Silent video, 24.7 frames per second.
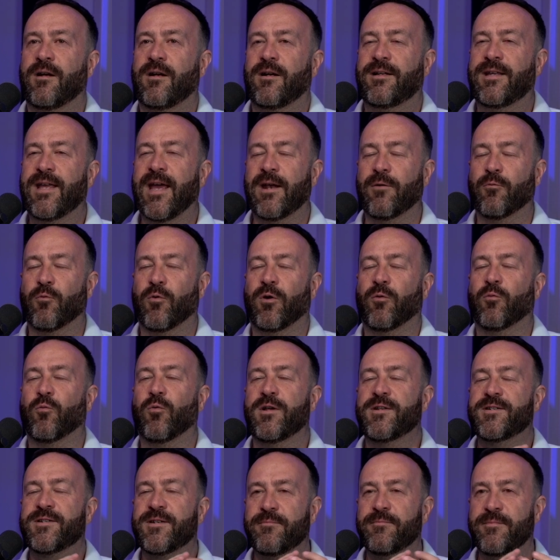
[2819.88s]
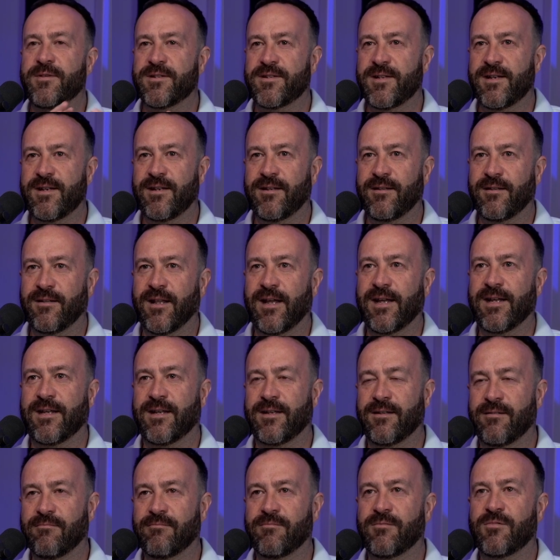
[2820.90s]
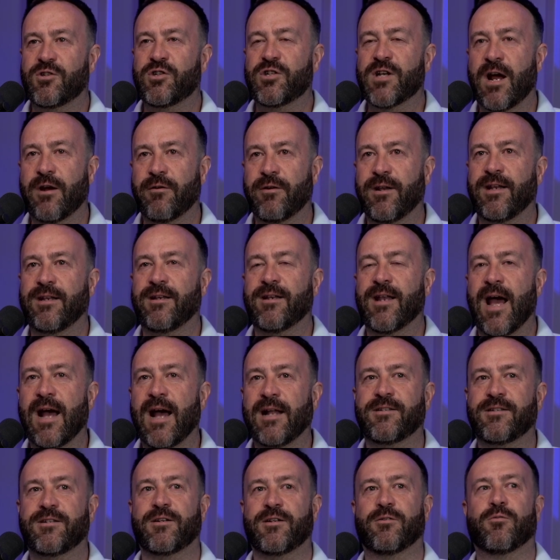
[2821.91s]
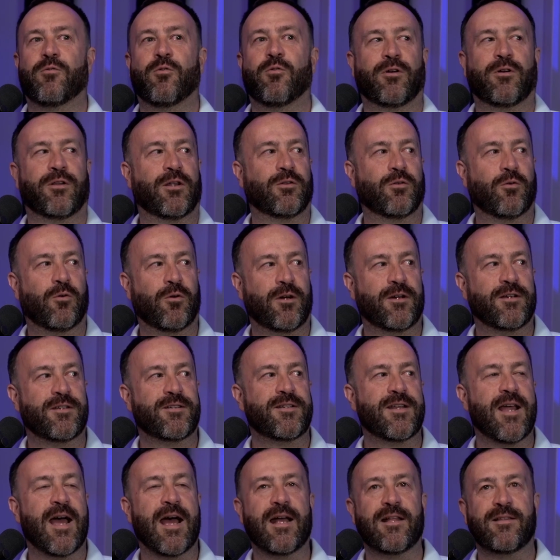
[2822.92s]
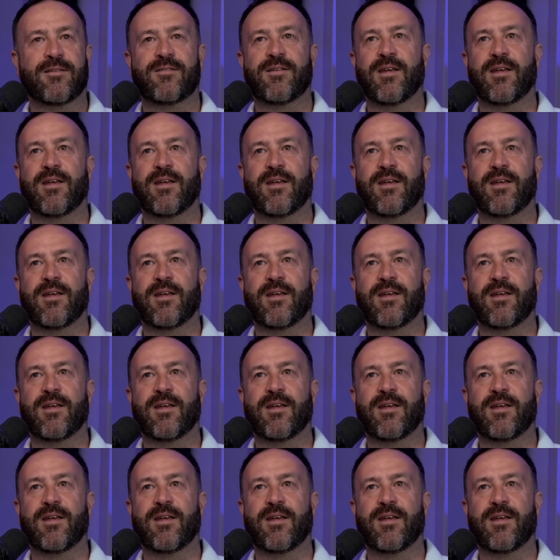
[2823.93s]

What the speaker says: Again, where wisdom isn't like shouting not to, or the Lord's not